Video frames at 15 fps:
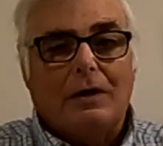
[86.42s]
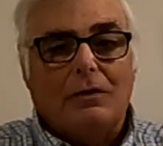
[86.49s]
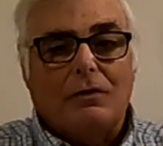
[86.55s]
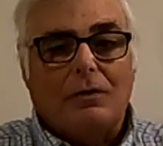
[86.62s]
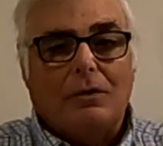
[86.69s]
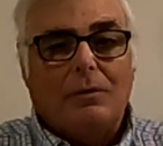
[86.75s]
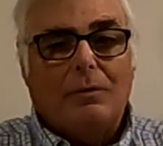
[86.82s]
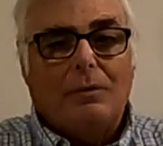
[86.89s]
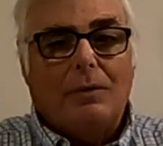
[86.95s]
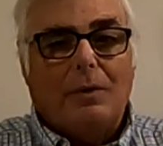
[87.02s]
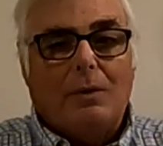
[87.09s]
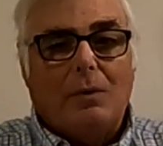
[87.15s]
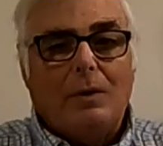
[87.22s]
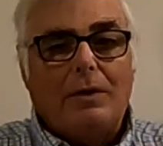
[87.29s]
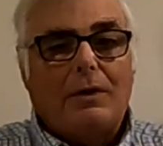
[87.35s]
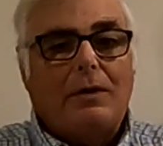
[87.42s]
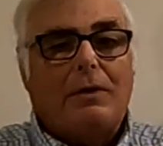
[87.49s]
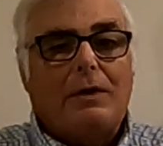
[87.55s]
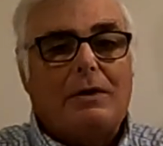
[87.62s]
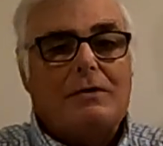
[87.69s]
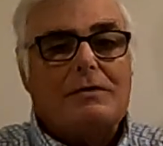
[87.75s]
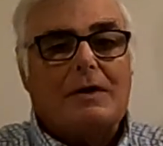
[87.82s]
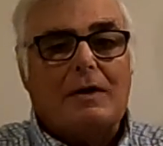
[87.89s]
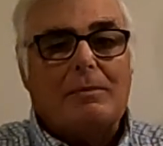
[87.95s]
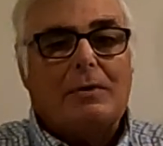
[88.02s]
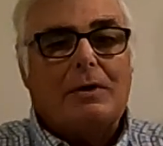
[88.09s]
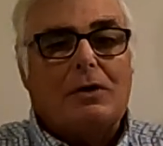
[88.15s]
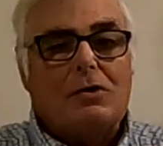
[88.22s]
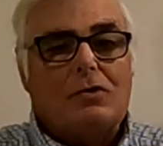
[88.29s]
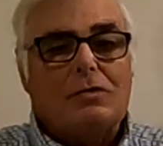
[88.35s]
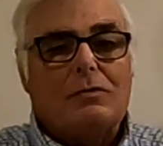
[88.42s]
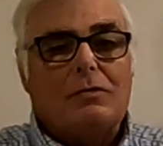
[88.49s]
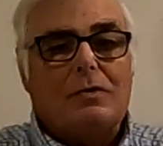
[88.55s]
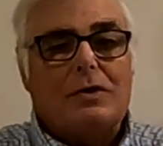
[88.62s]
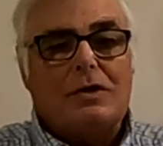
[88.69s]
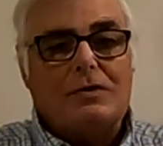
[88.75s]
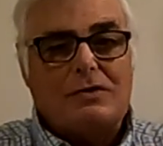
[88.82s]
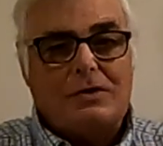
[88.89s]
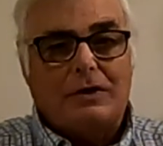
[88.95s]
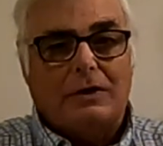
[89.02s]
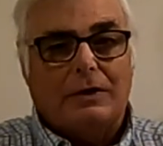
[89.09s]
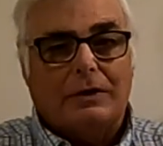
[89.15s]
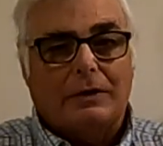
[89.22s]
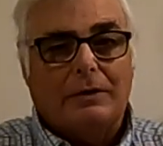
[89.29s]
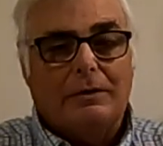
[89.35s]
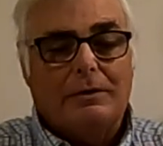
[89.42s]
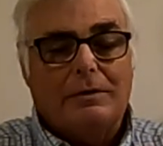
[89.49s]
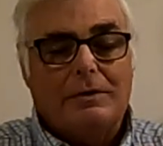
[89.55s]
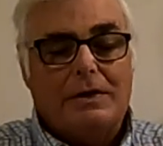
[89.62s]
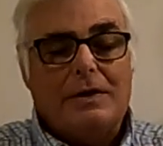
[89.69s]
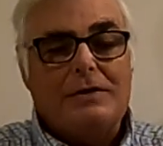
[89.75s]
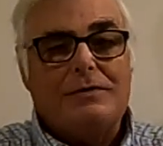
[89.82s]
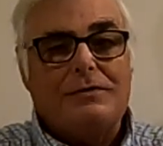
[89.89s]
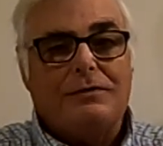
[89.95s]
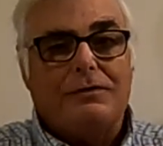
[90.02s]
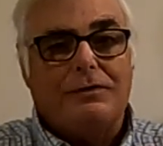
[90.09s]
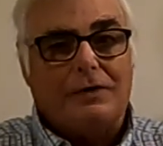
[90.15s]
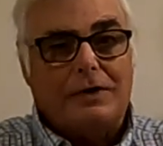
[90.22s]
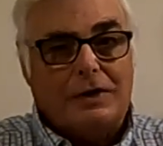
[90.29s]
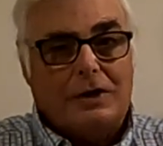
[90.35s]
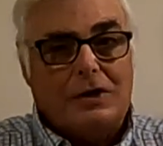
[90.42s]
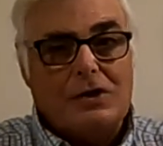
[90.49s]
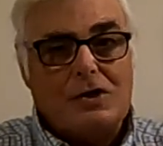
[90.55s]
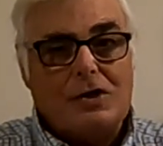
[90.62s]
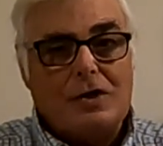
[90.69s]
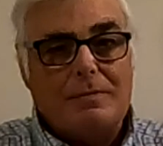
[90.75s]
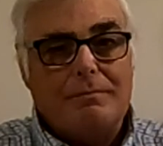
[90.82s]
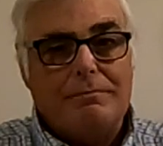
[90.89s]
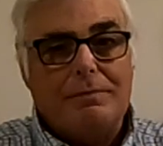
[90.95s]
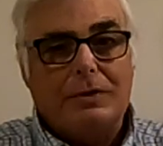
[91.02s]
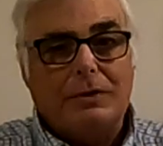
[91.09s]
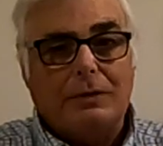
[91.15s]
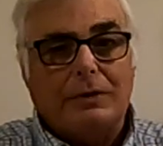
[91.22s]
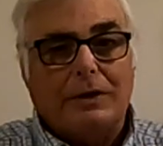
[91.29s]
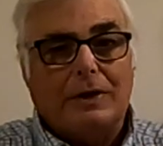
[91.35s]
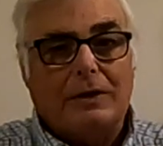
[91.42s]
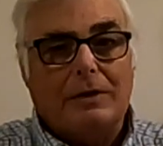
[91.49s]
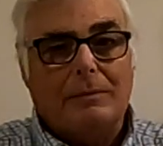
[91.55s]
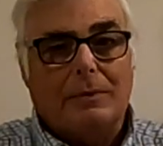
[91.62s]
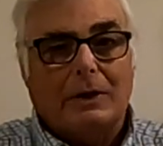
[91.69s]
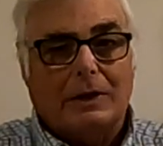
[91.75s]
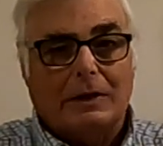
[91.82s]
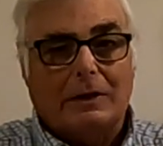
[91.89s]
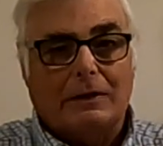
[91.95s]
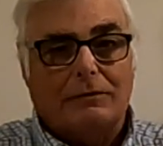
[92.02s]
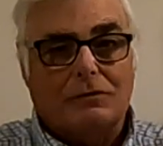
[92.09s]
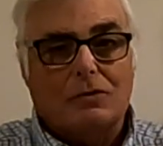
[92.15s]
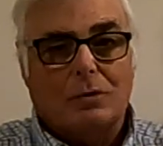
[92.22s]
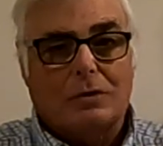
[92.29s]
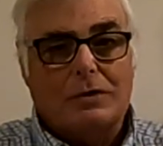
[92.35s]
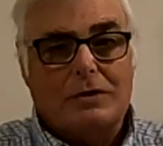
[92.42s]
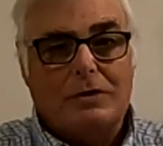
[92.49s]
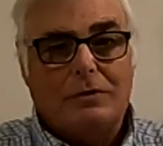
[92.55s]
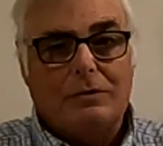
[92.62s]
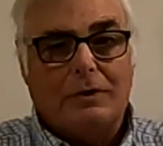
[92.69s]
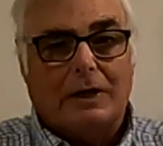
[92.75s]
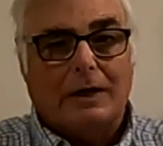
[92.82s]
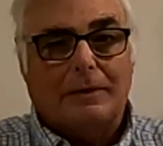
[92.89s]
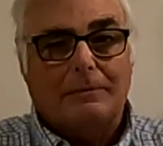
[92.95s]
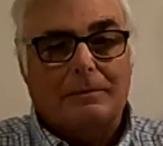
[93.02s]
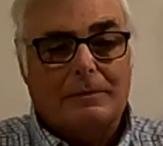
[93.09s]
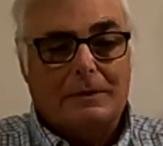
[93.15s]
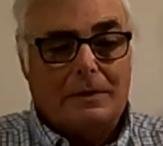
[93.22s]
So one of the things I'm going to do this year is finish building the model of Tortuga.